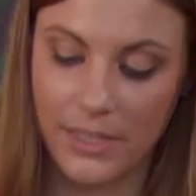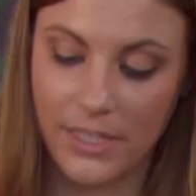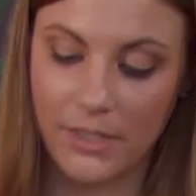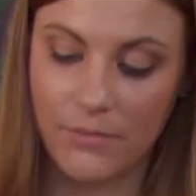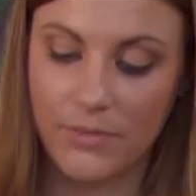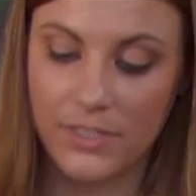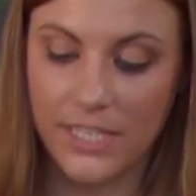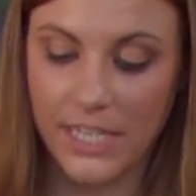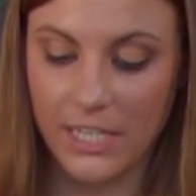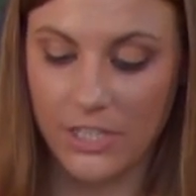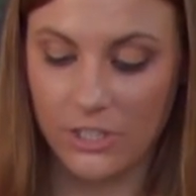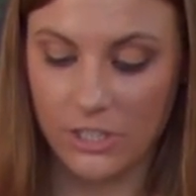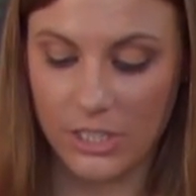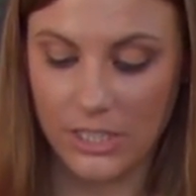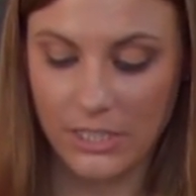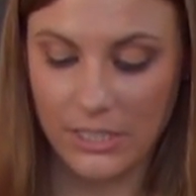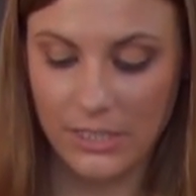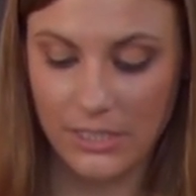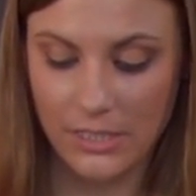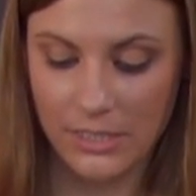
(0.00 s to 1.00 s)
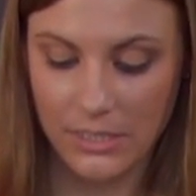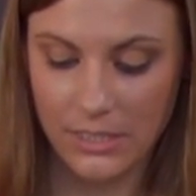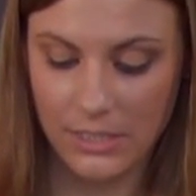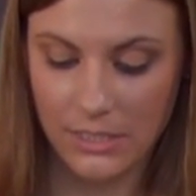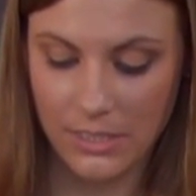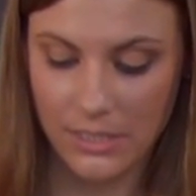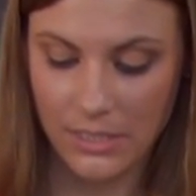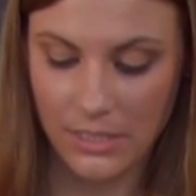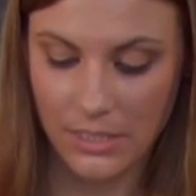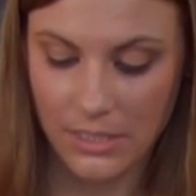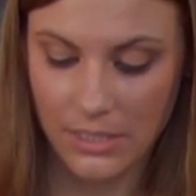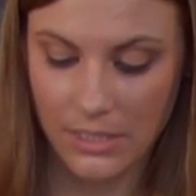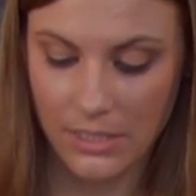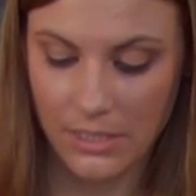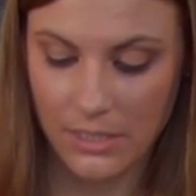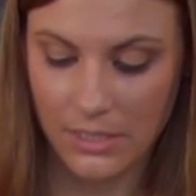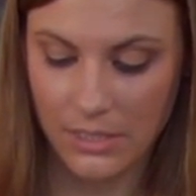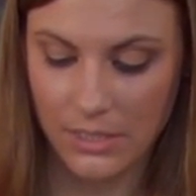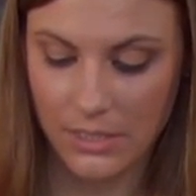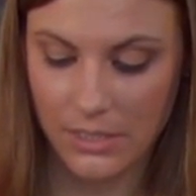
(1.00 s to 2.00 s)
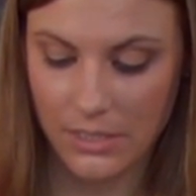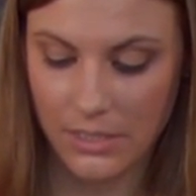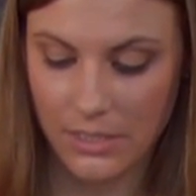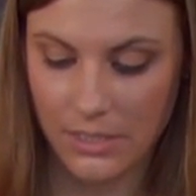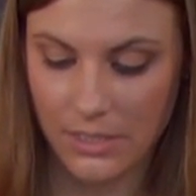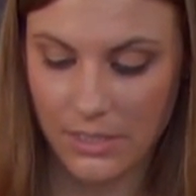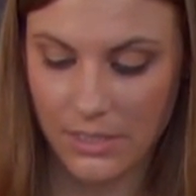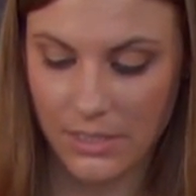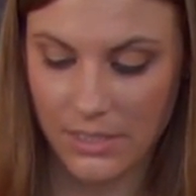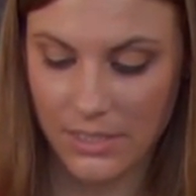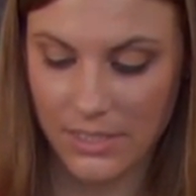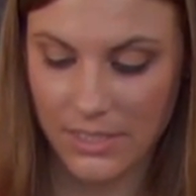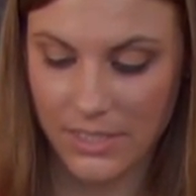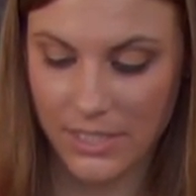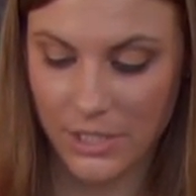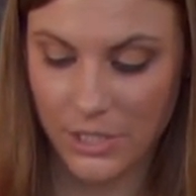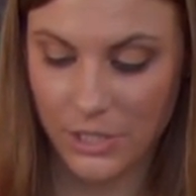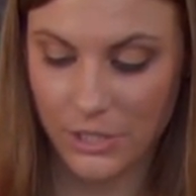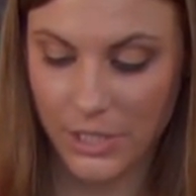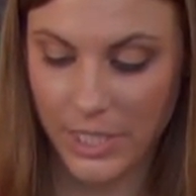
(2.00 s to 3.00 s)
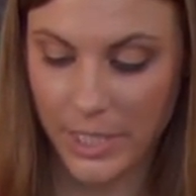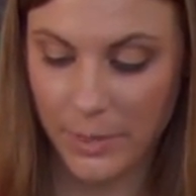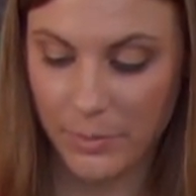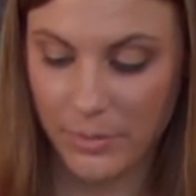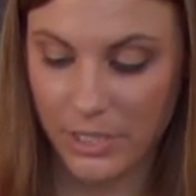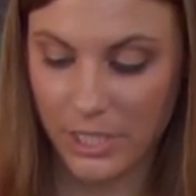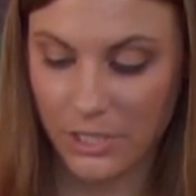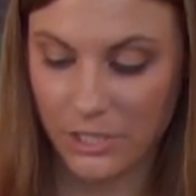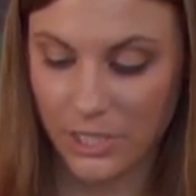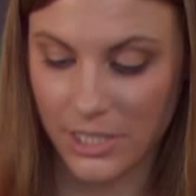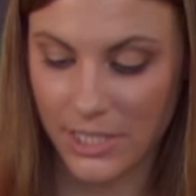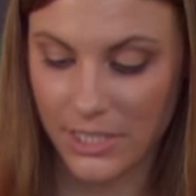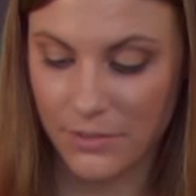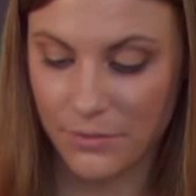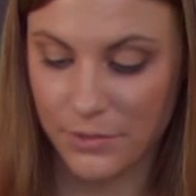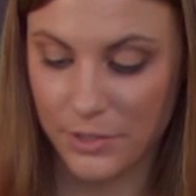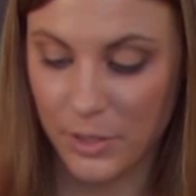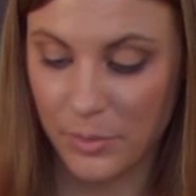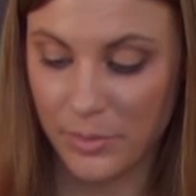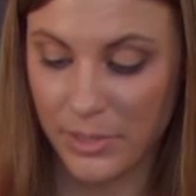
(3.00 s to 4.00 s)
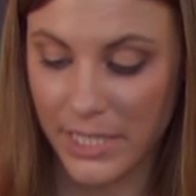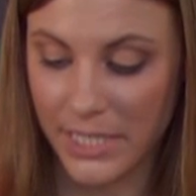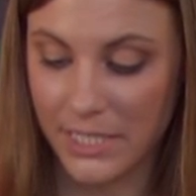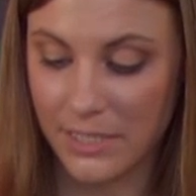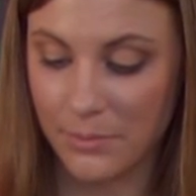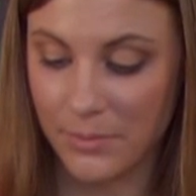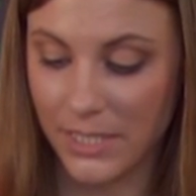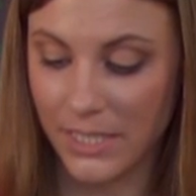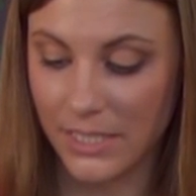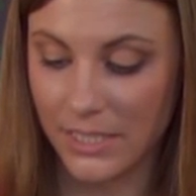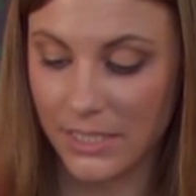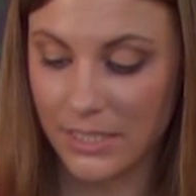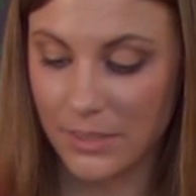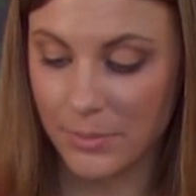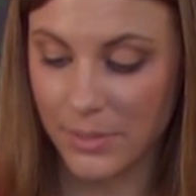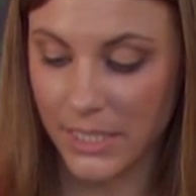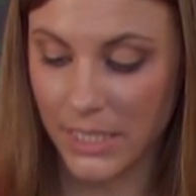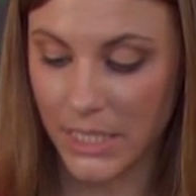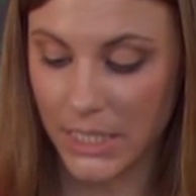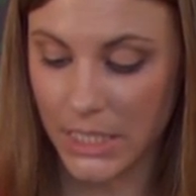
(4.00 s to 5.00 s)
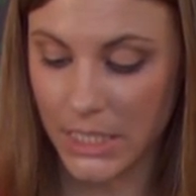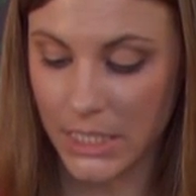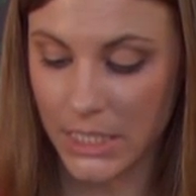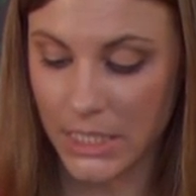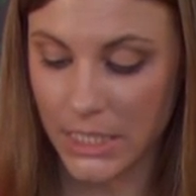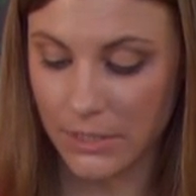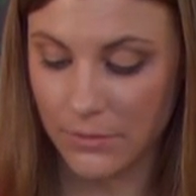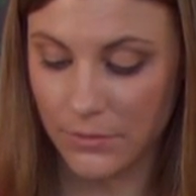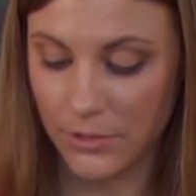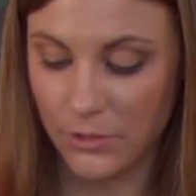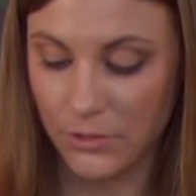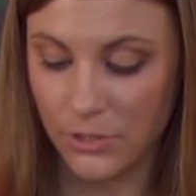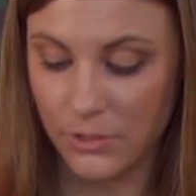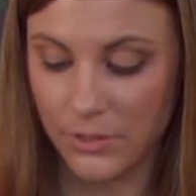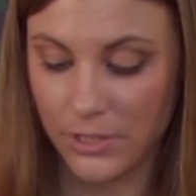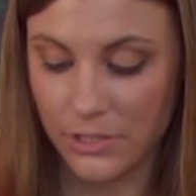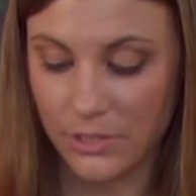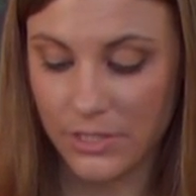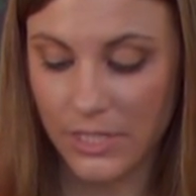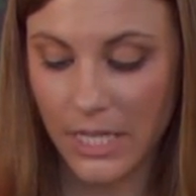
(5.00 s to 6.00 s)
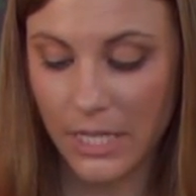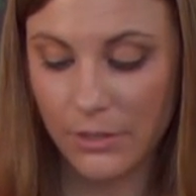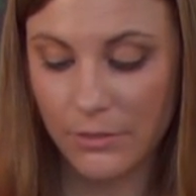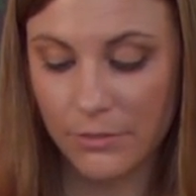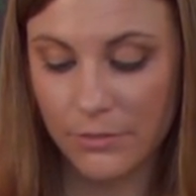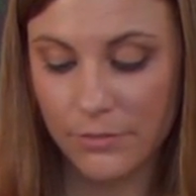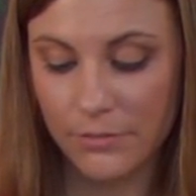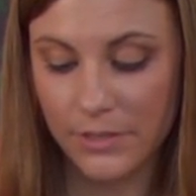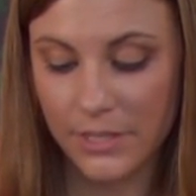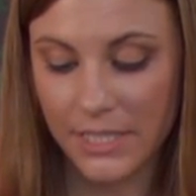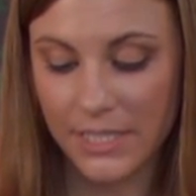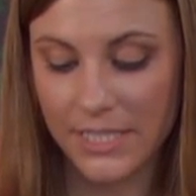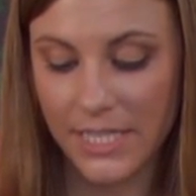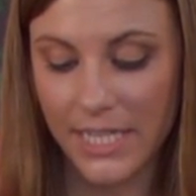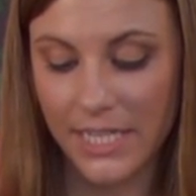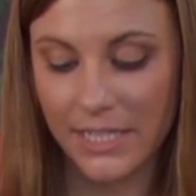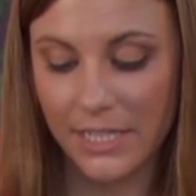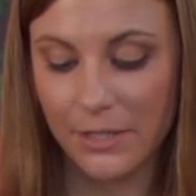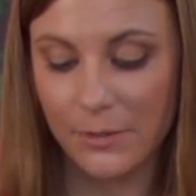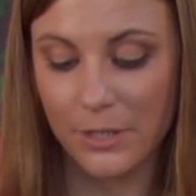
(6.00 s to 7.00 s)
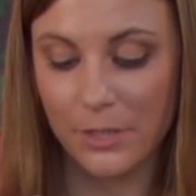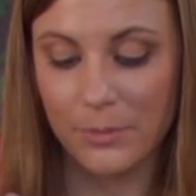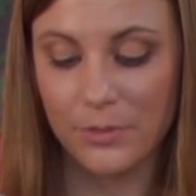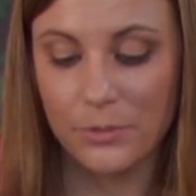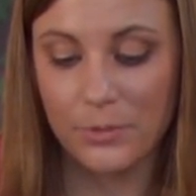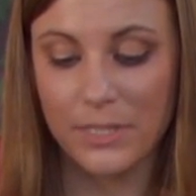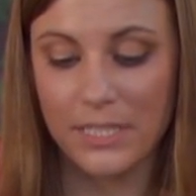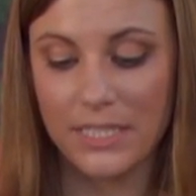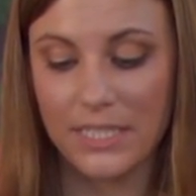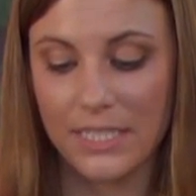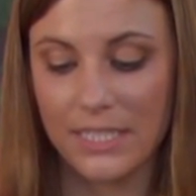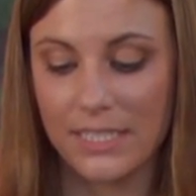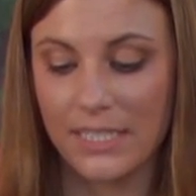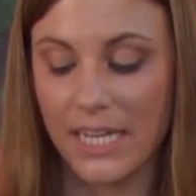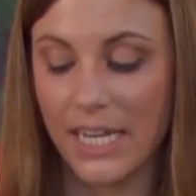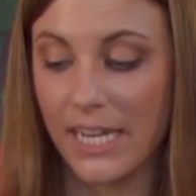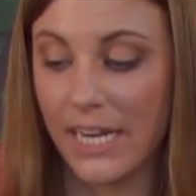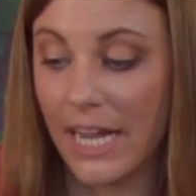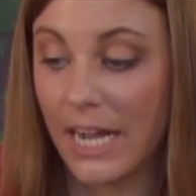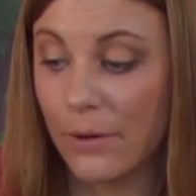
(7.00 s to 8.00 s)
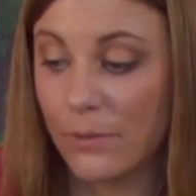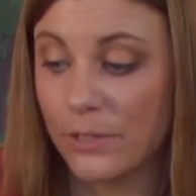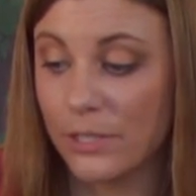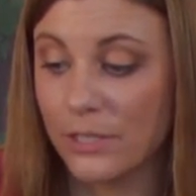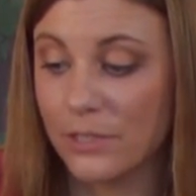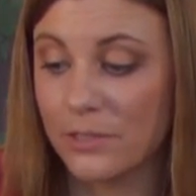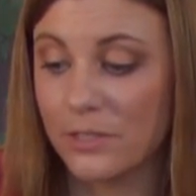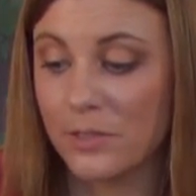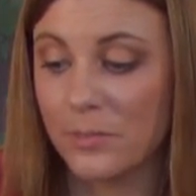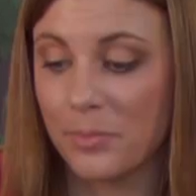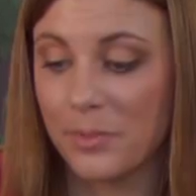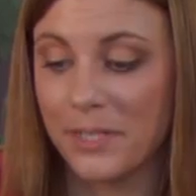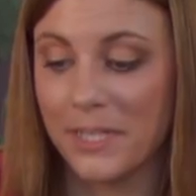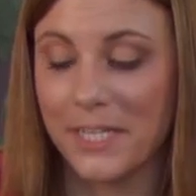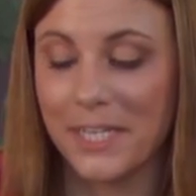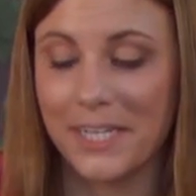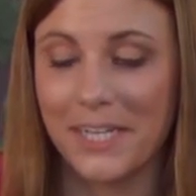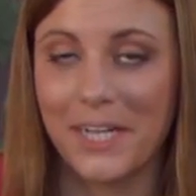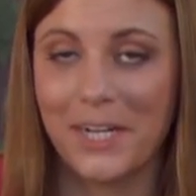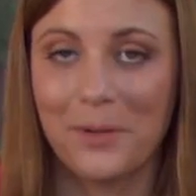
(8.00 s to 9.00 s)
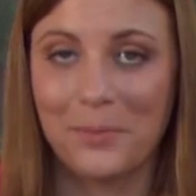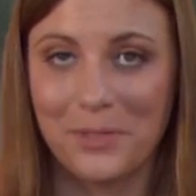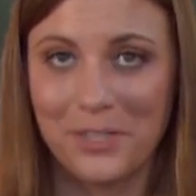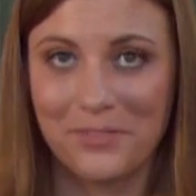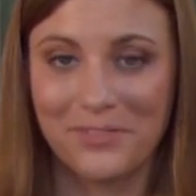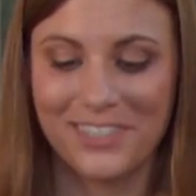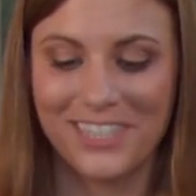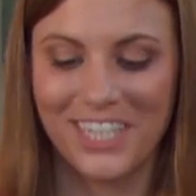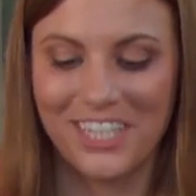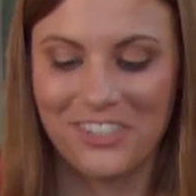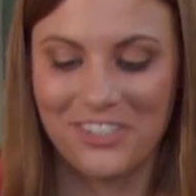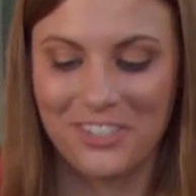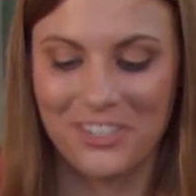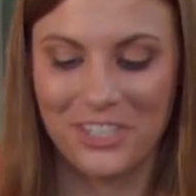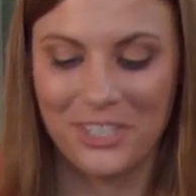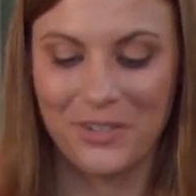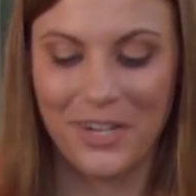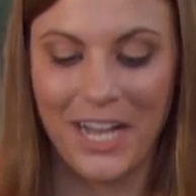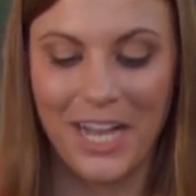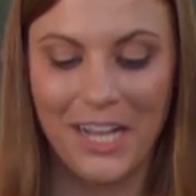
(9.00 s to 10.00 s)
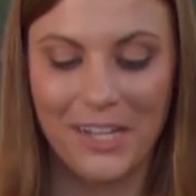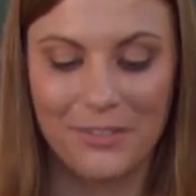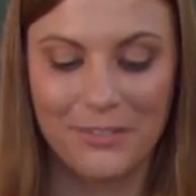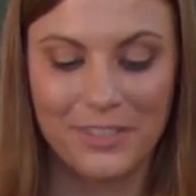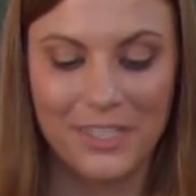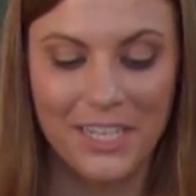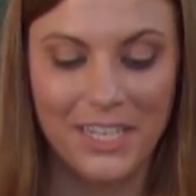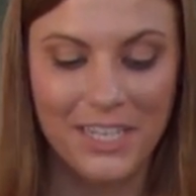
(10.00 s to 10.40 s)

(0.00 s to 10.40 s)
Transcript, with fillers: the invitation is a great project for your bridesmaids because if you do it yourself, it could take anywhere between six to eight hours, depending on how many invitations you have.